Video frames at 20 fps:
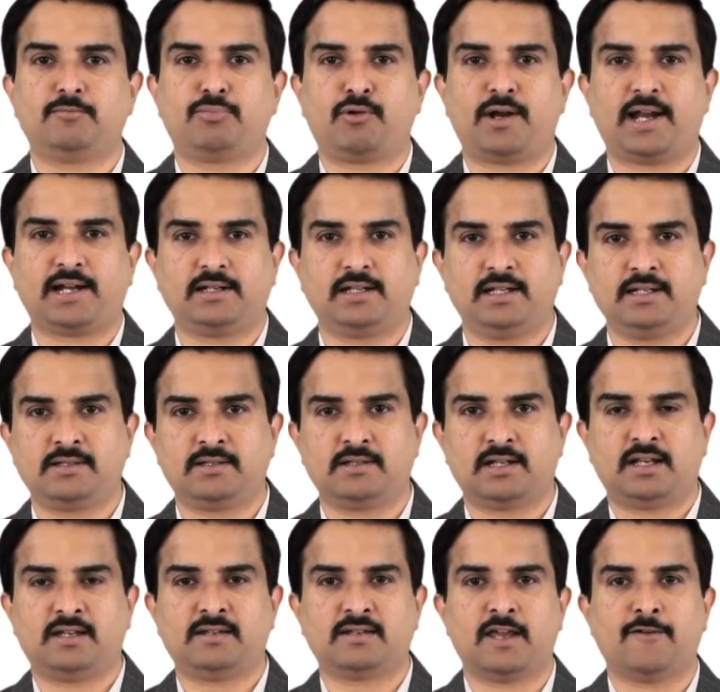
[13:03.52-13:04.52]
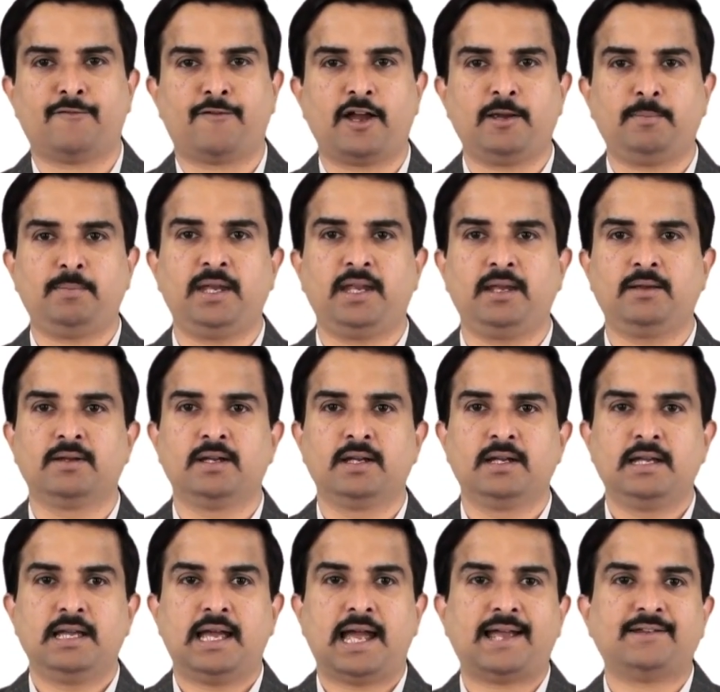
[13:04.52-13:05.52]
Practice, that is FIP,
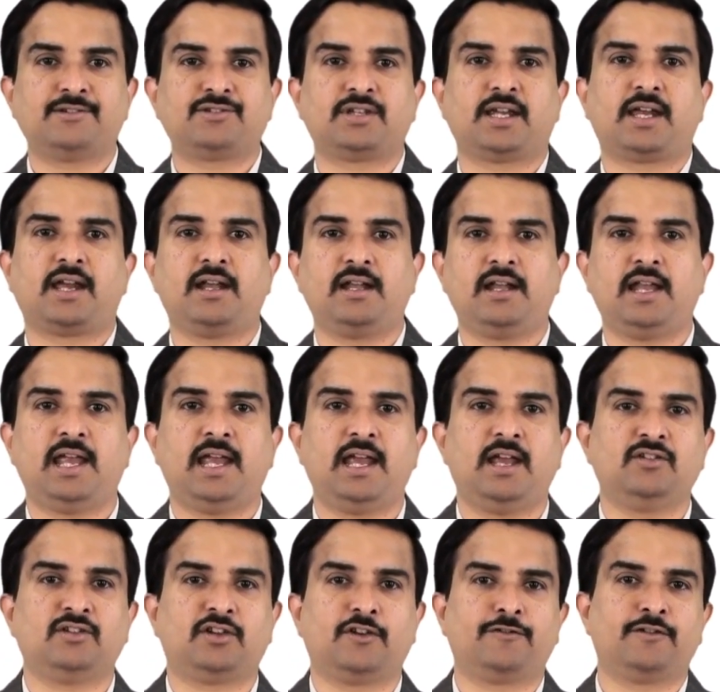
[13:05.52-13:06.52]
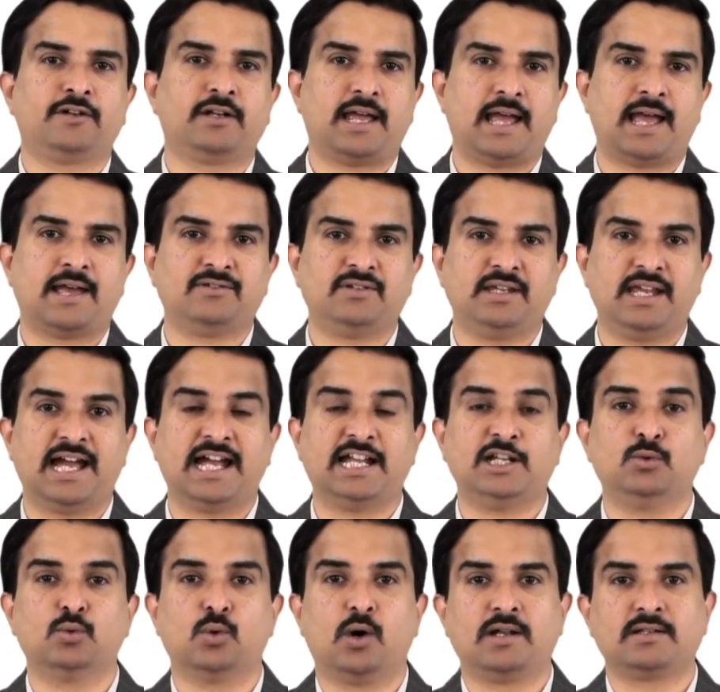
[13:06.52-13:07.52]
and second day is referred as the
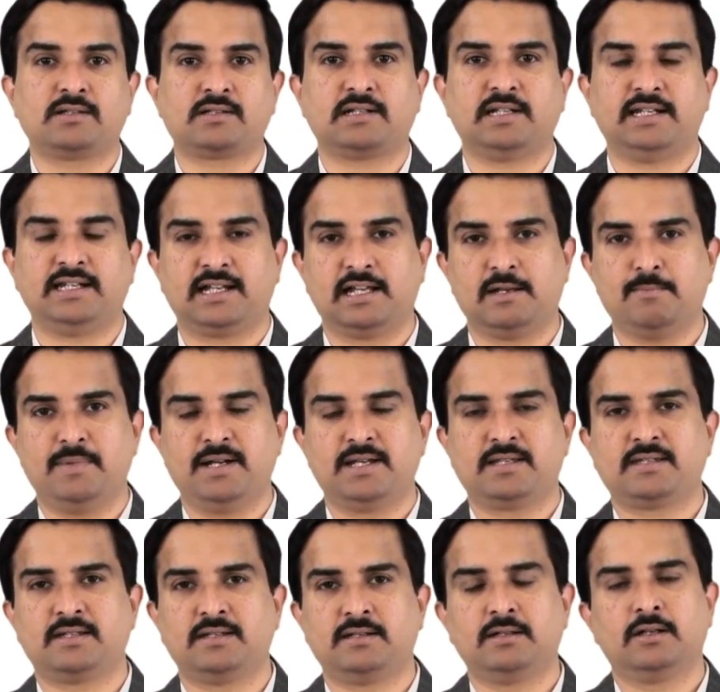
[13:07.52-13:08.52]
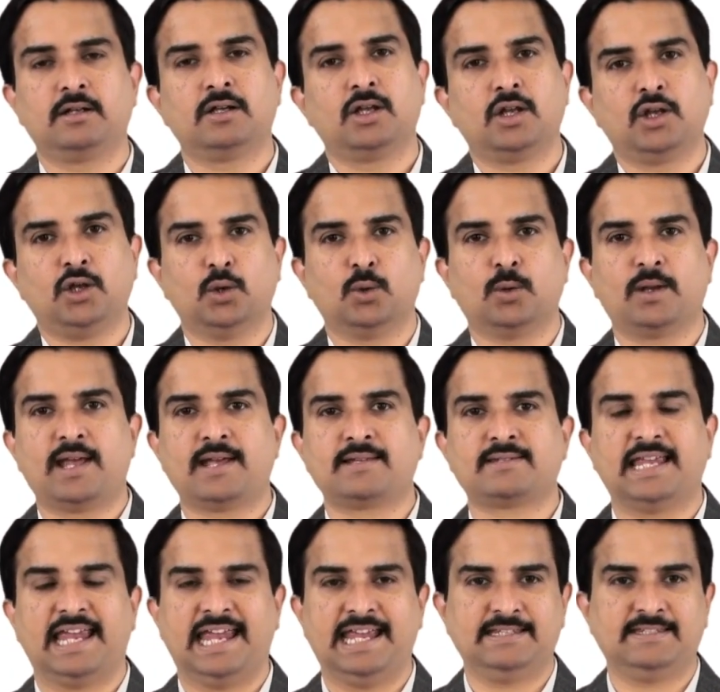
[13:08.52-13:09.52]
Advanced Clinical Medicine, known
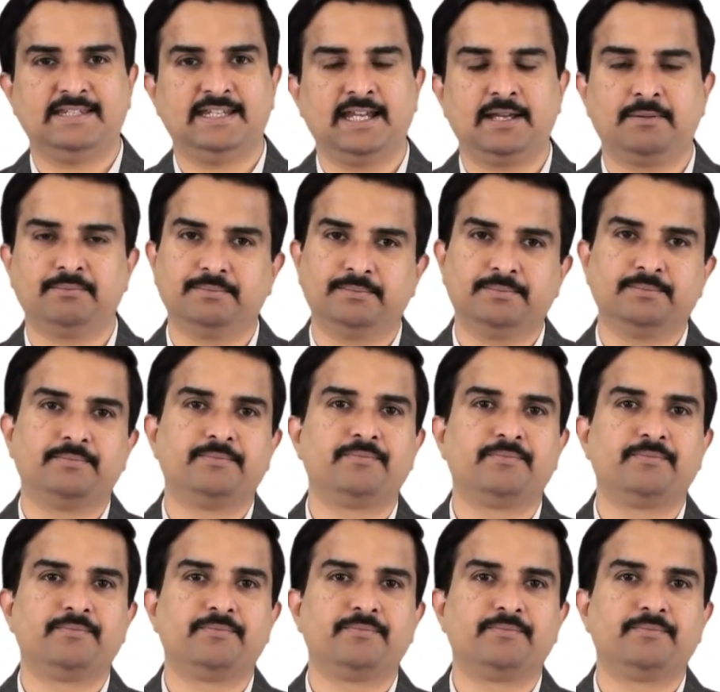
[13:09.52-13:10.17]
as ACM.